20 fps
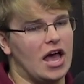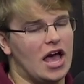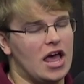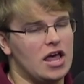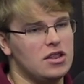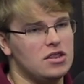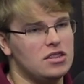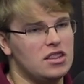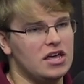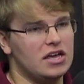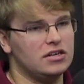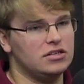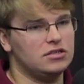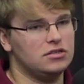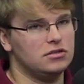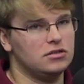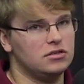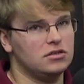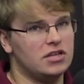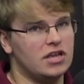and they
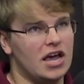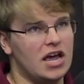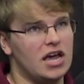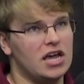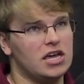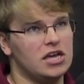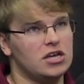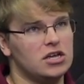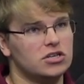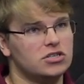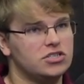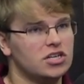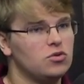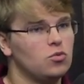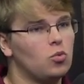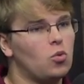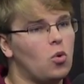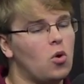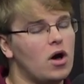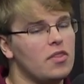they
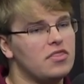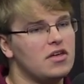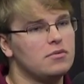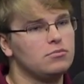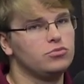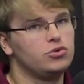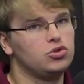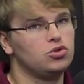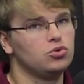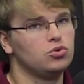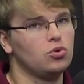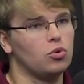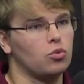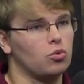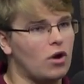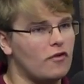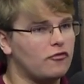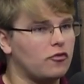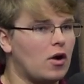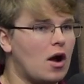didn't want them to
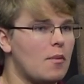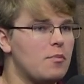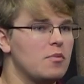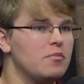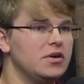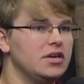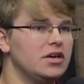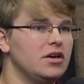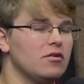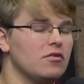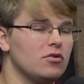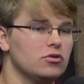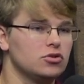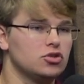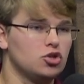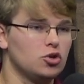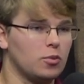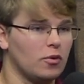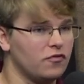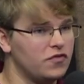rough her up and be
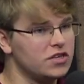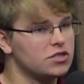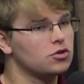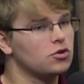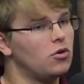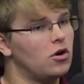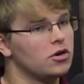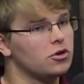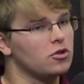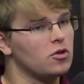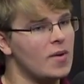super physical under the